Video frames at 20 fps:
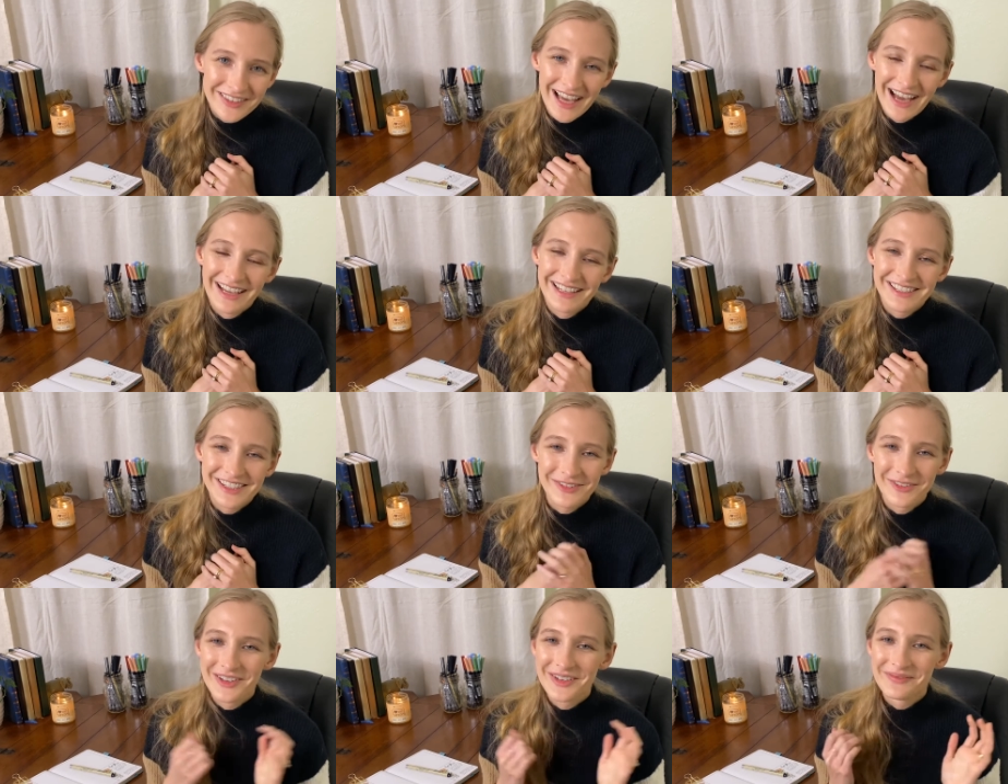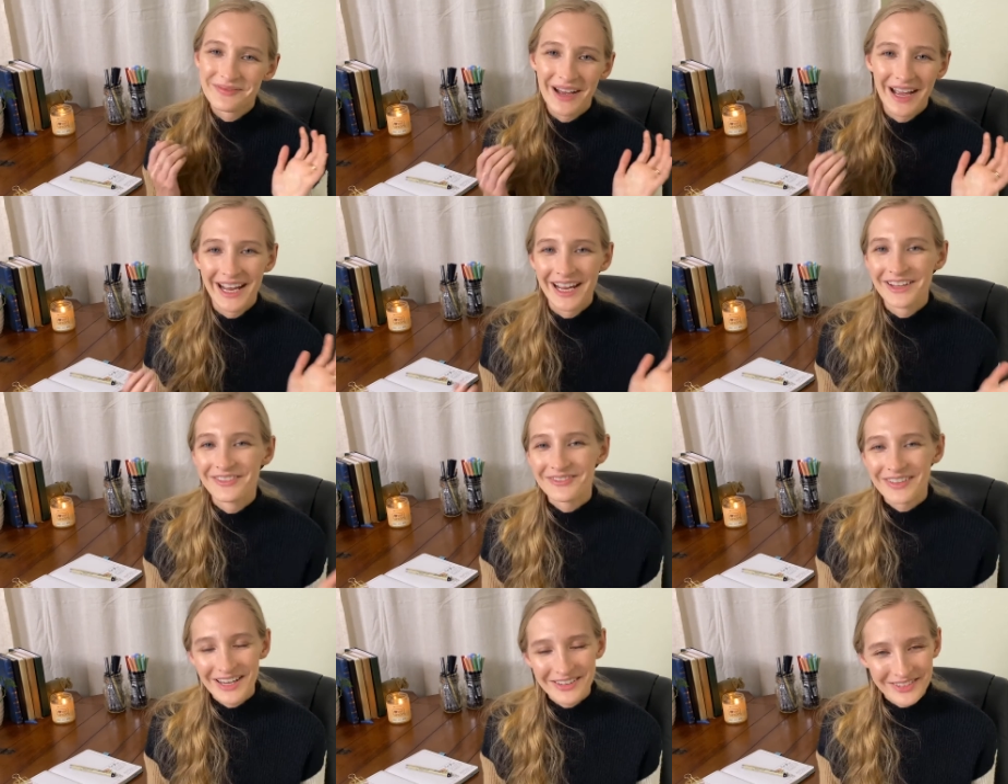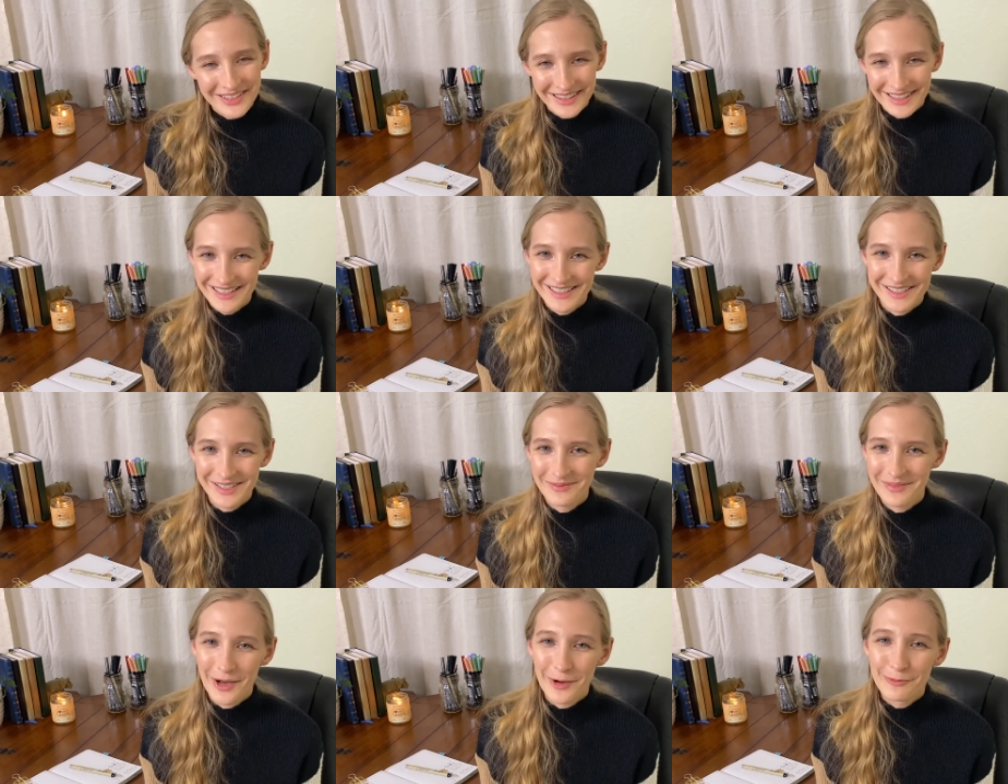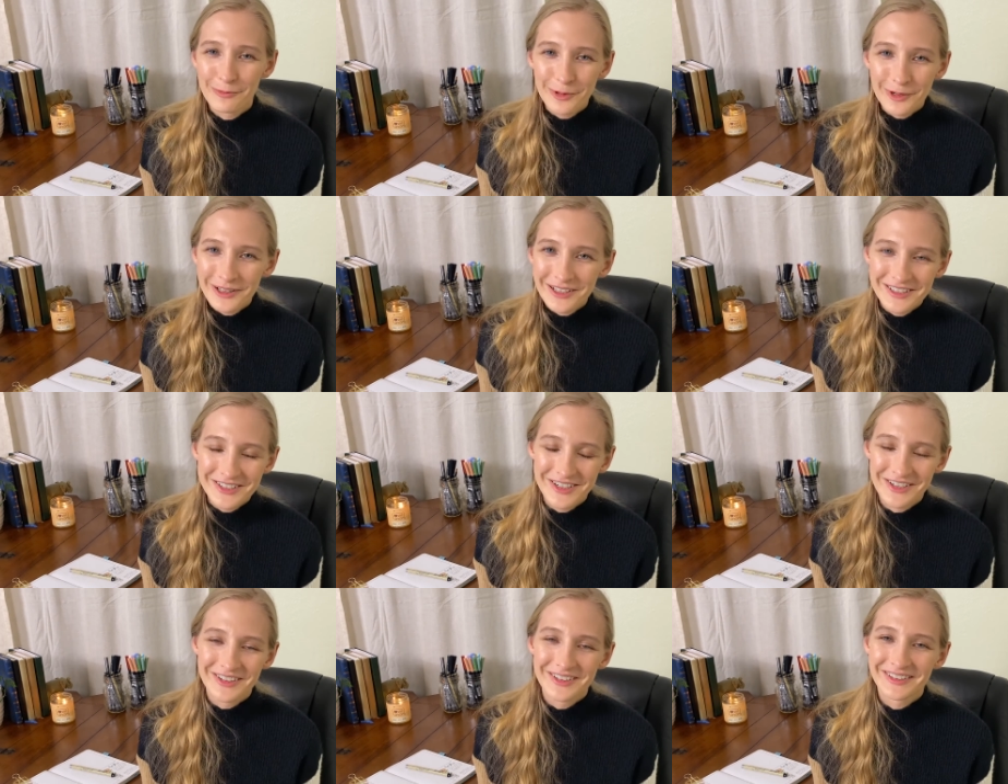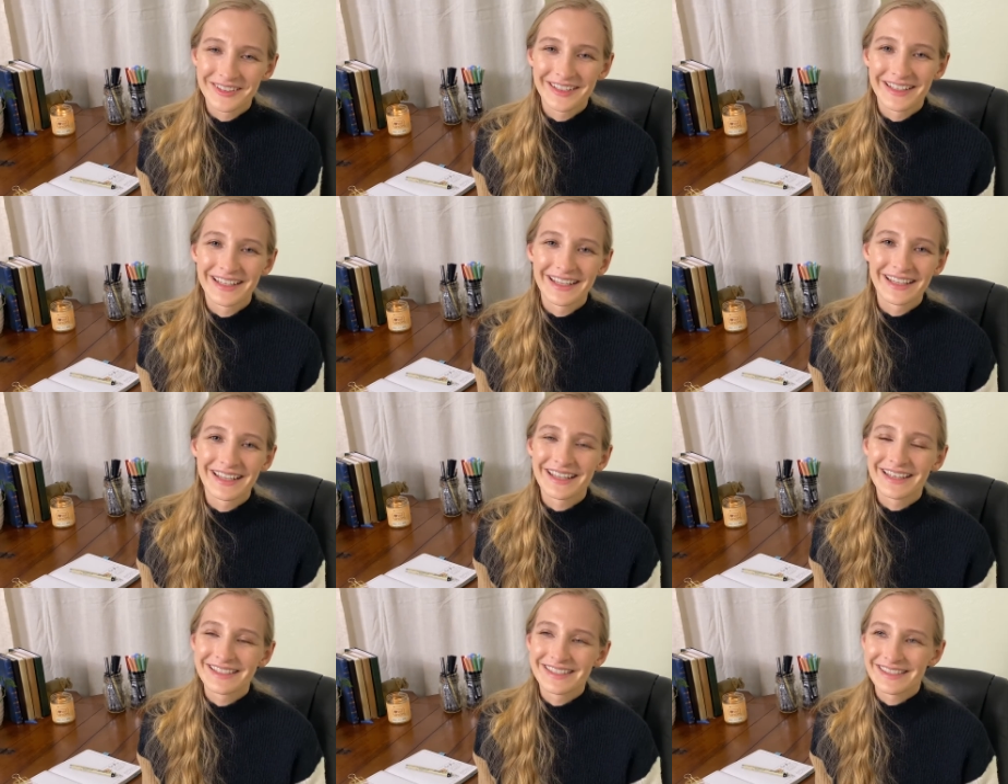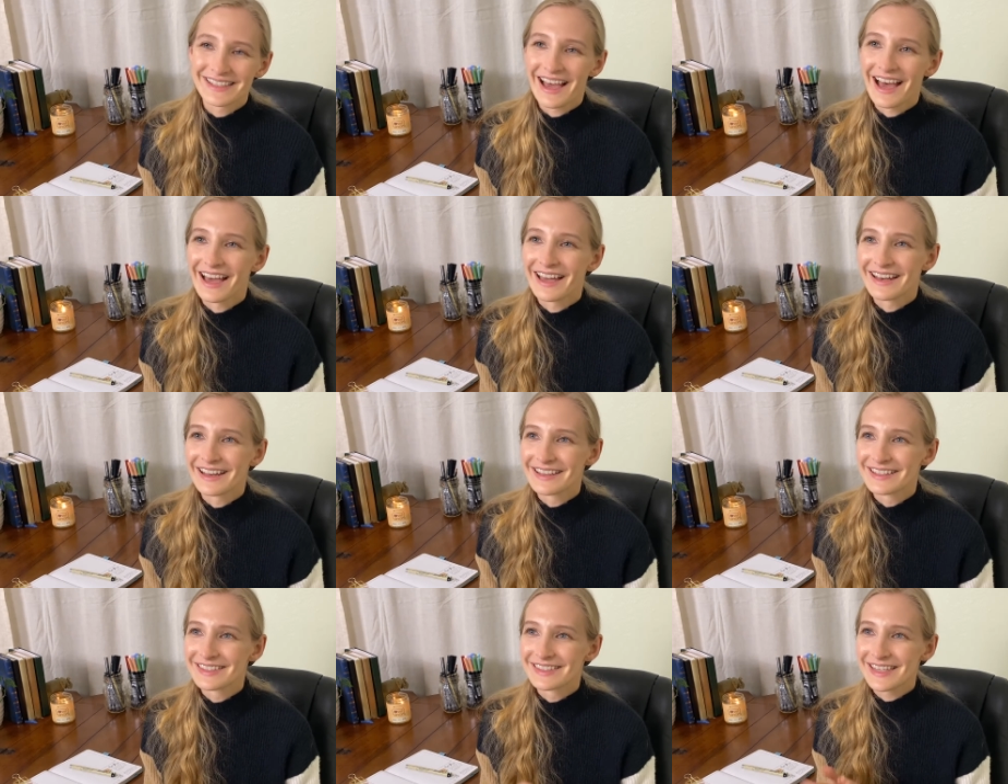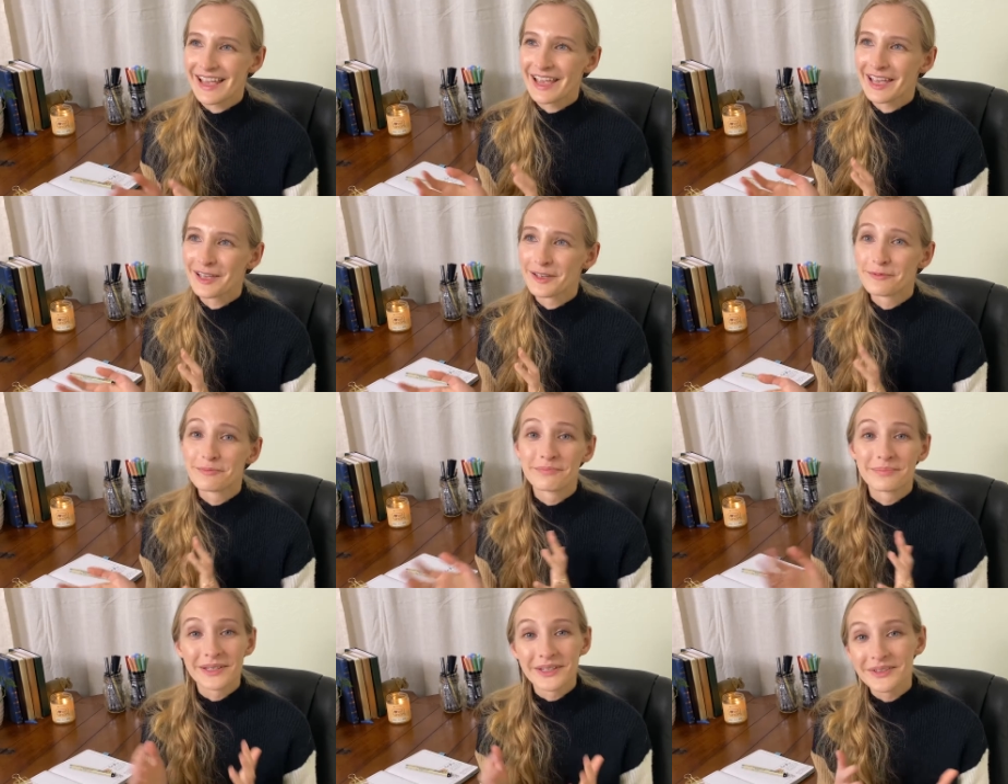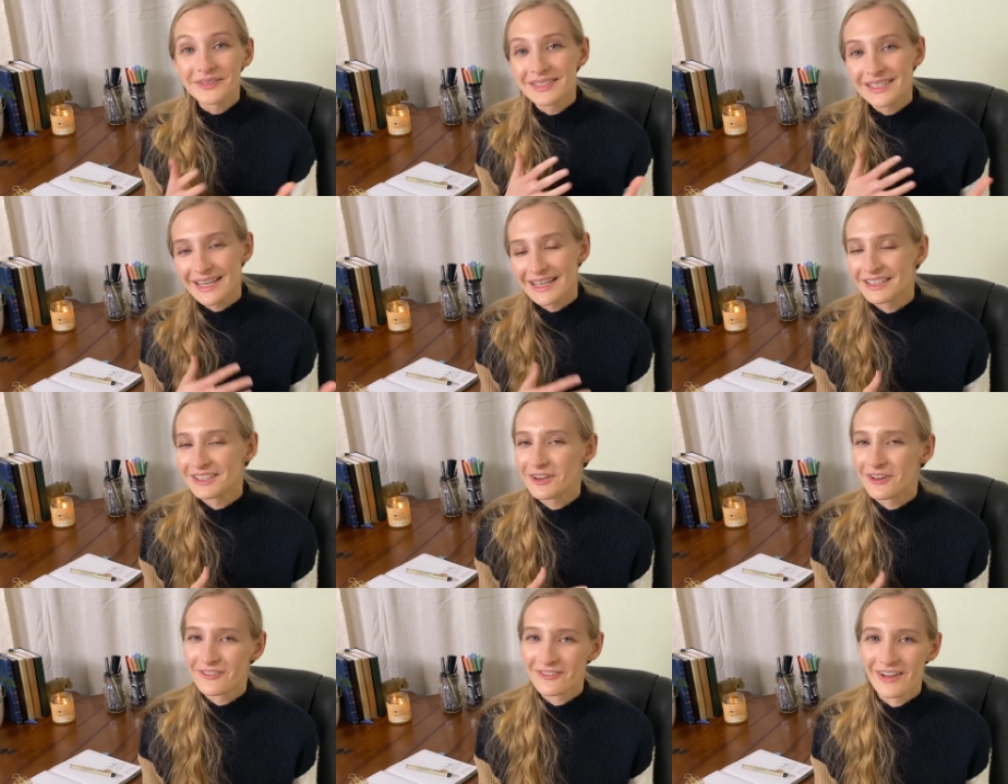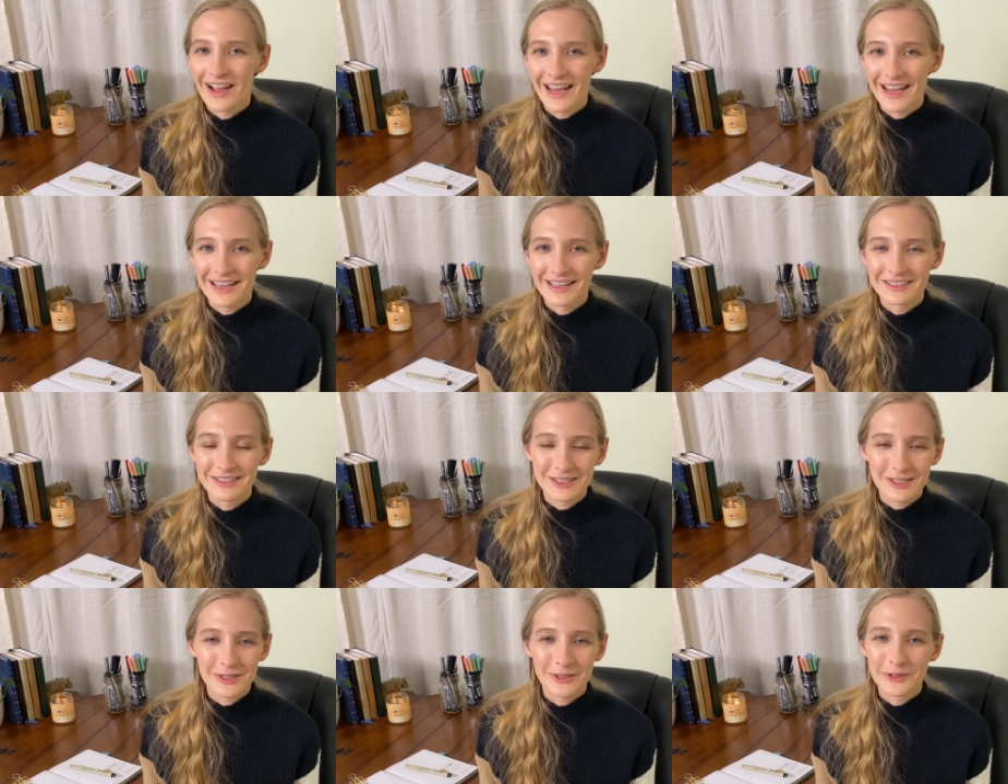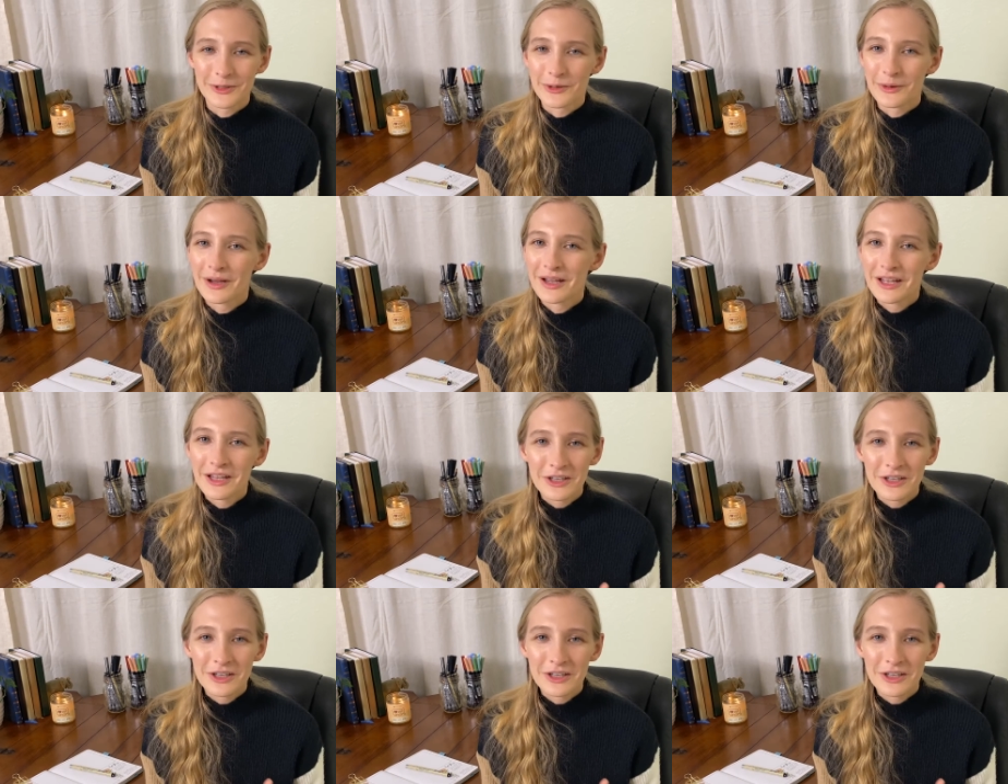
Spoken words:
That's one of my favorite things about bullet journaling, is that it's a built-in way to